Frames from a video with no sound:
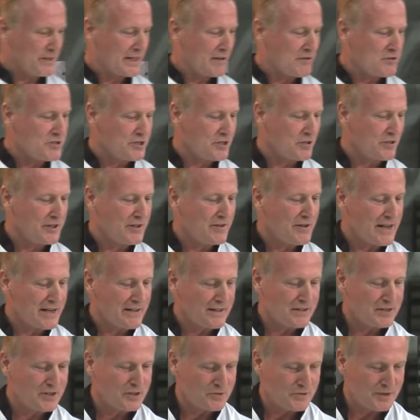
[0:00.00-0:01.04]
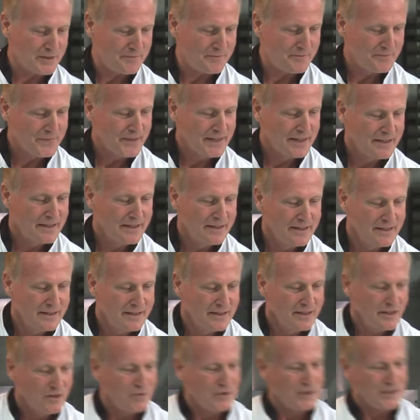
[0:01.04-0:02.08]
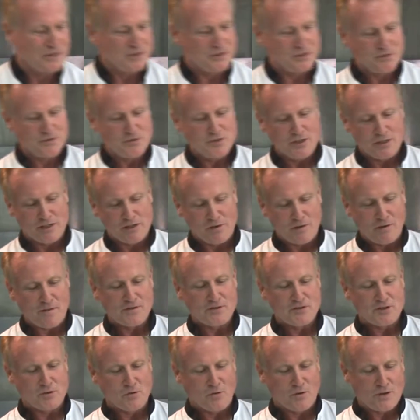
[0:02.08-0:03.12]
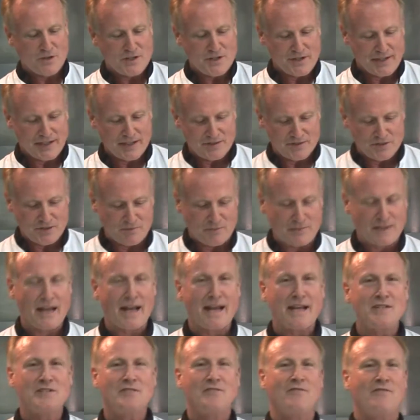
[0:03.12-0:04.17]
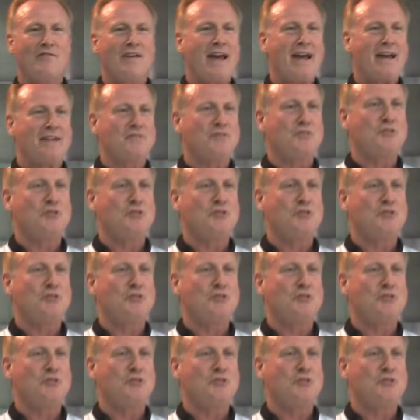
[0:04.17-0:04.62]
I'll show you how to do it. What you do is you go to the store and you get some nice, fat,